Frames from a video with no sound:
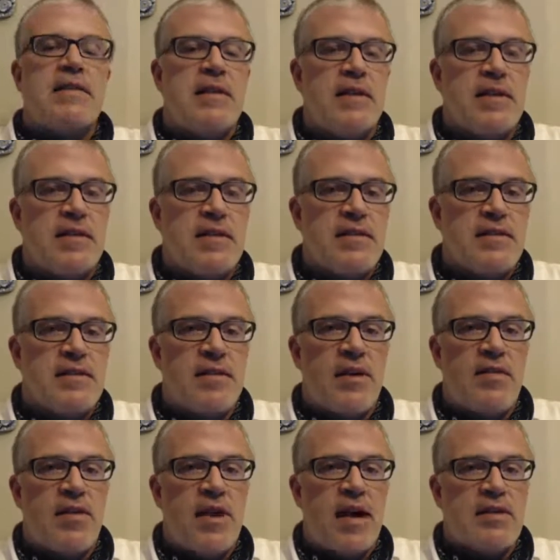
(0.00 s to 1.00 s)
is,
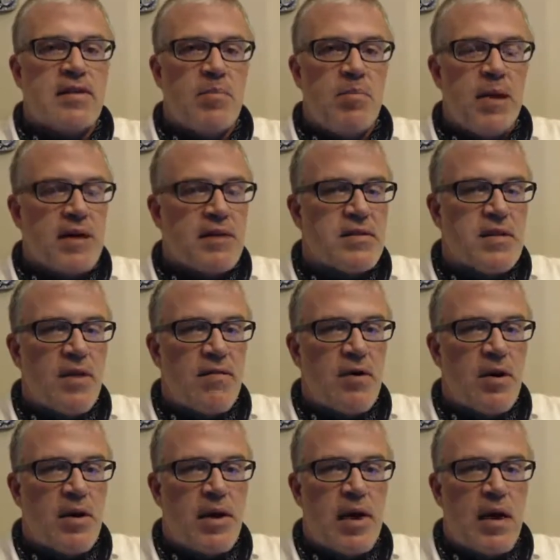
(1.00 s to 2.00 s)
got some big stuff
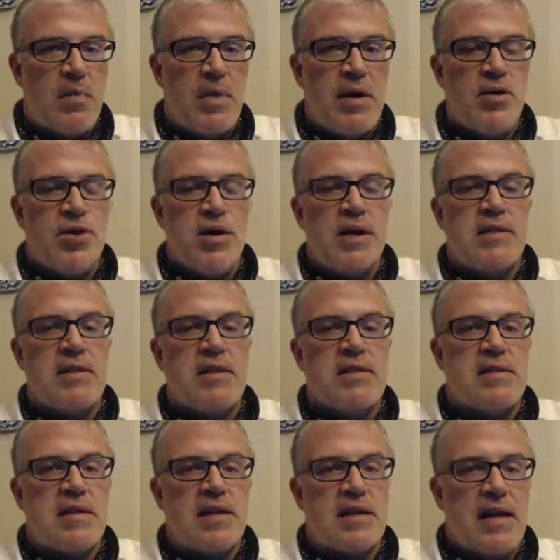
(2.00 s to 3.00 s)
cooking at
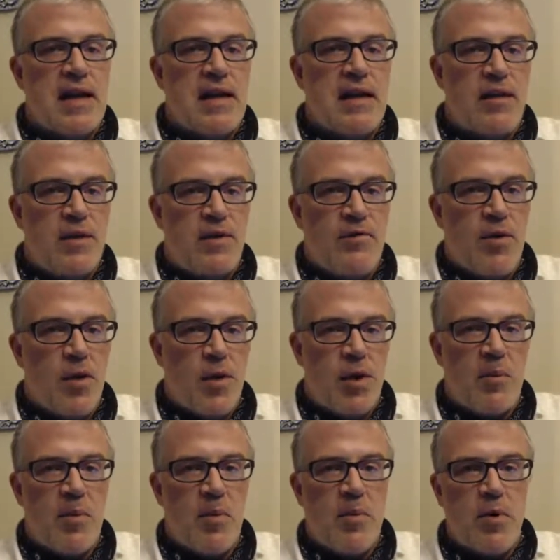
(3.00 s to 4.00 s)
PJTC that I need to devote a
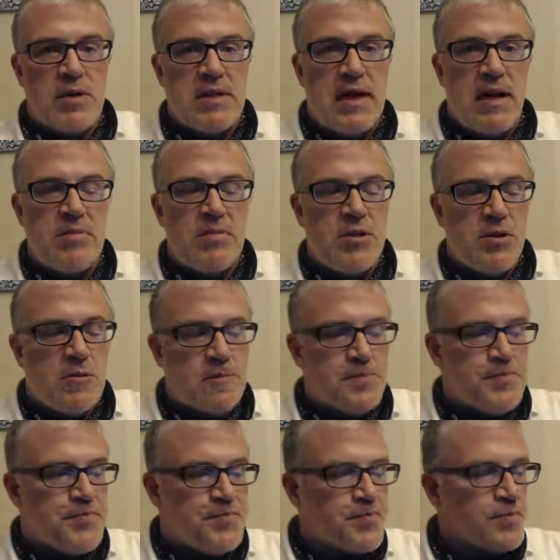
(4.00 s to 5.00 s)
little bit more time to.
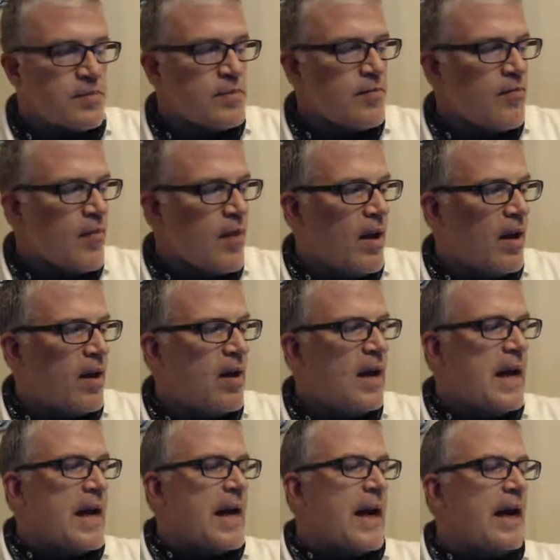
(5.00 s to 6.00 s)

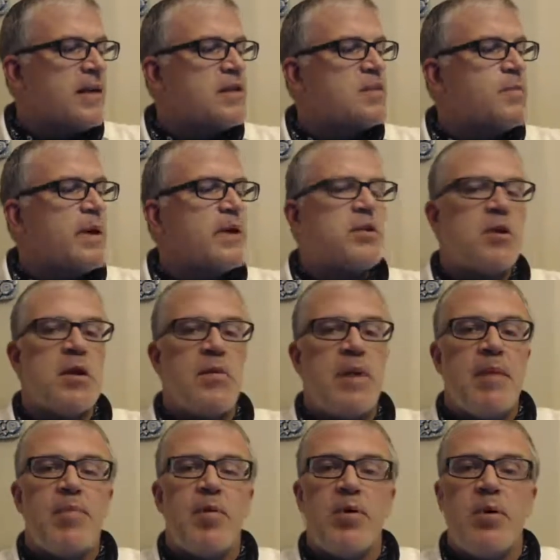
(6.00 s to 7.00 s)
Especially
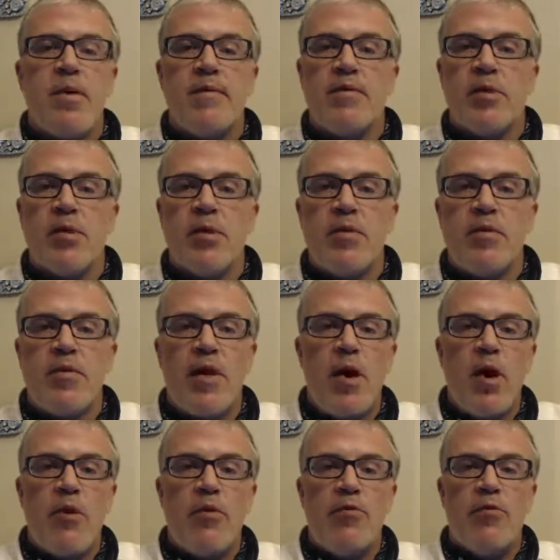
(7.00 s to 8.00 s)
people who have learned
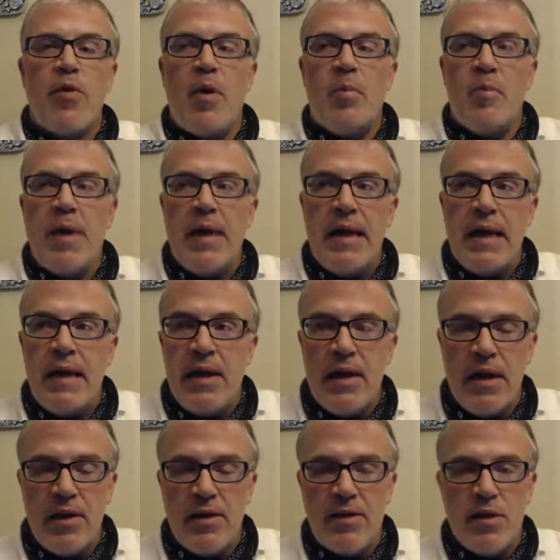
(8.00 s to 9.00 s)
from me
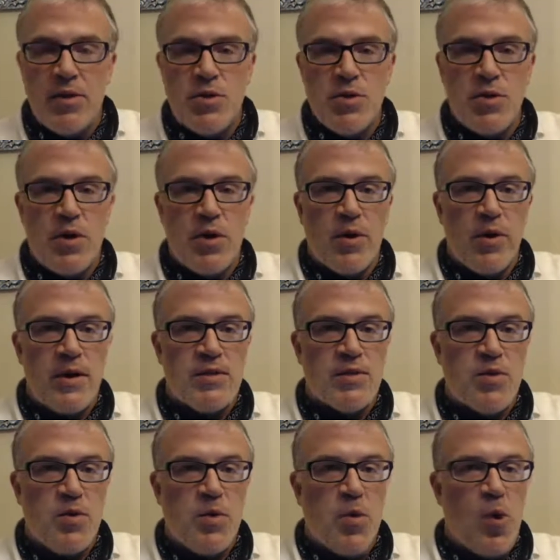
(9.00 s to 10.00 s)
in the Jew Curious
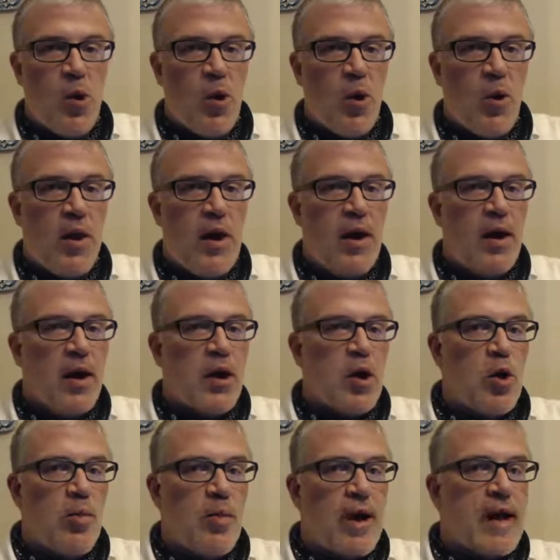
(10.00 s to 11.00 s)
School,
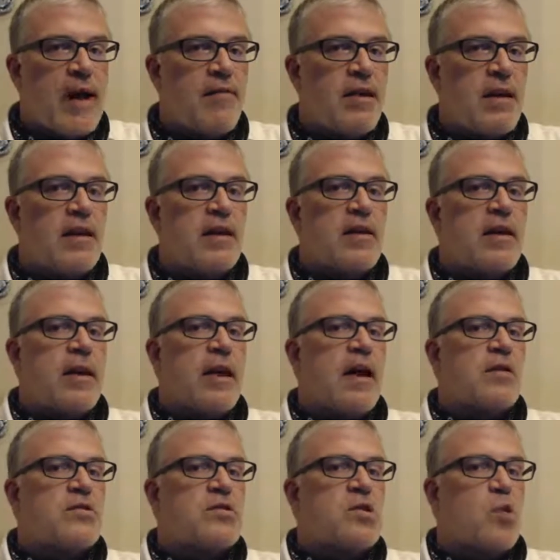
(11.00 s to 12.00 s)
you might have an inkling
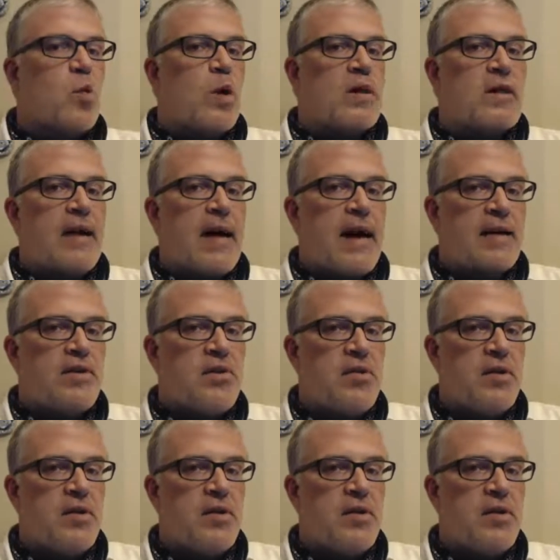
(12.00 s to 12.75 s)
as to what that